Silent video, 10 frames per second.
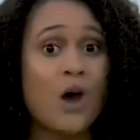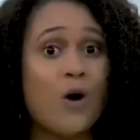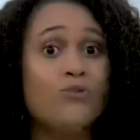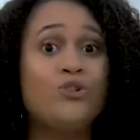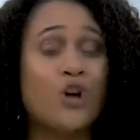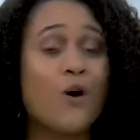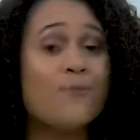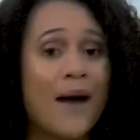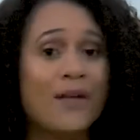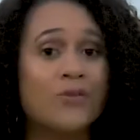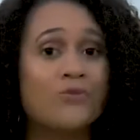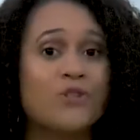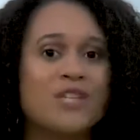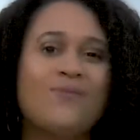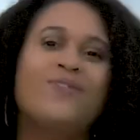own Joe Michaels
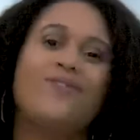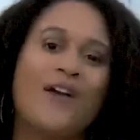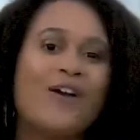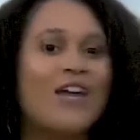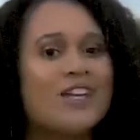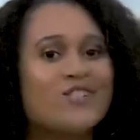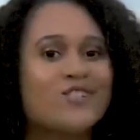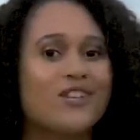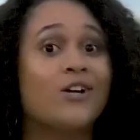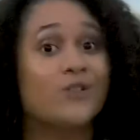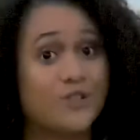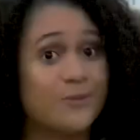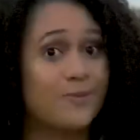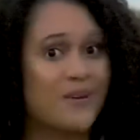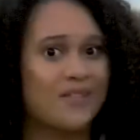received a very interesting Christmas
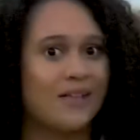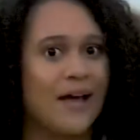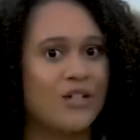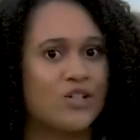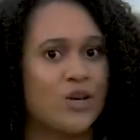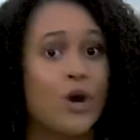present last year,